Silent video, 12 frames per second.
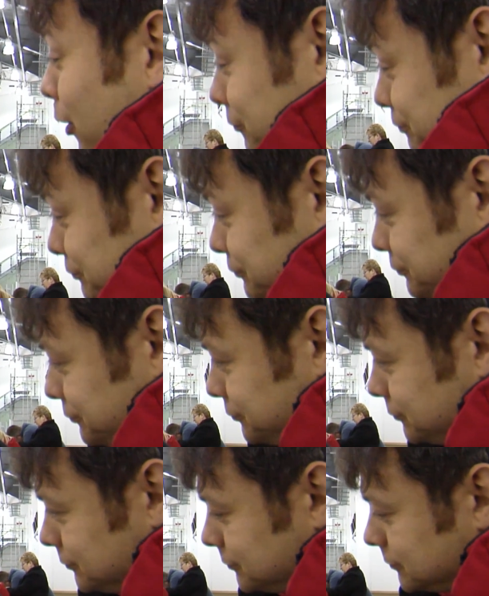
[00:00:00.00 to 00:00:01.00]

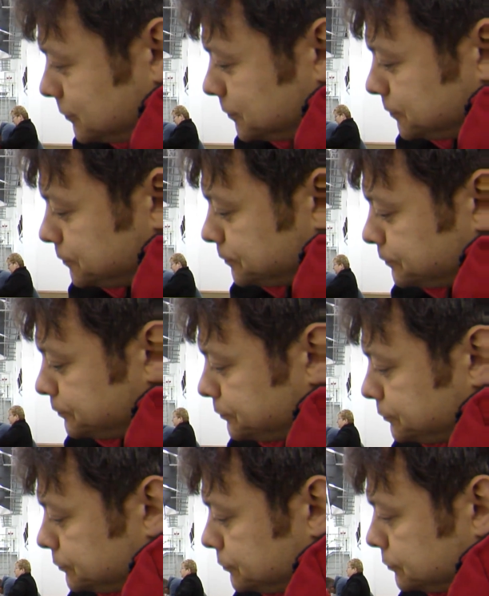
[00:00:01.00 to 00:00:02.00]

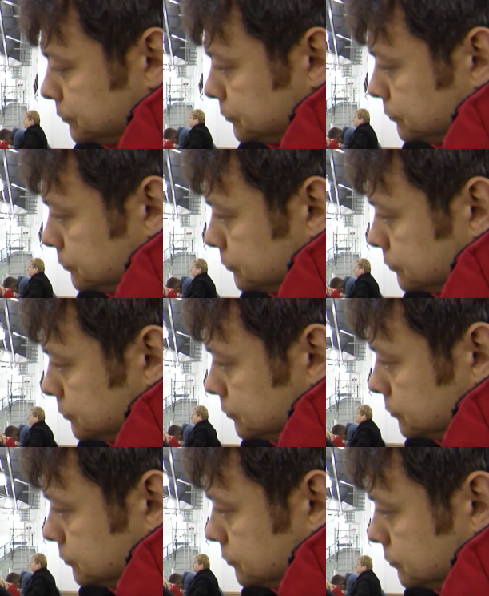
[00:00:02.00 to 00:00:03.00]

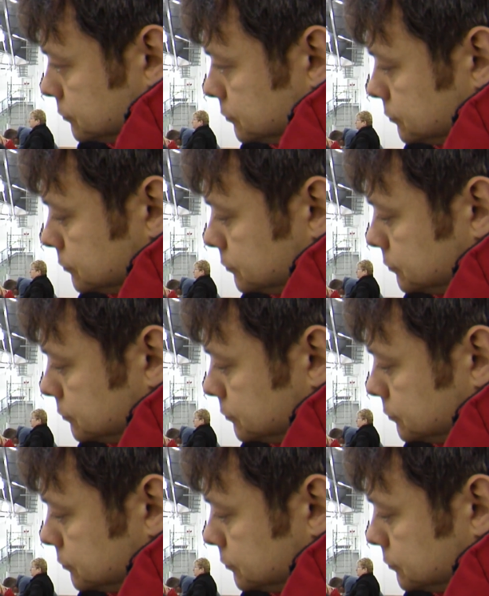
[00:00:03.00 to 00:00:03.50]
The person shown says nothing.